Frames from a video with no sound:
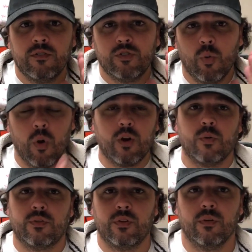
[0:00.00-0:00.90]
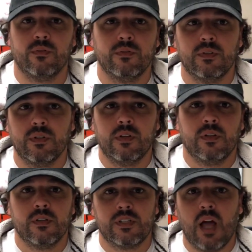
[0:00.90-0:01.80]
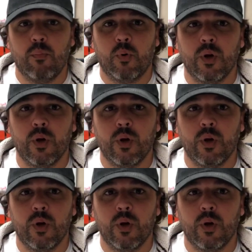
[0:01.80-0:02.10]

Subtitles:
to work with you. Stop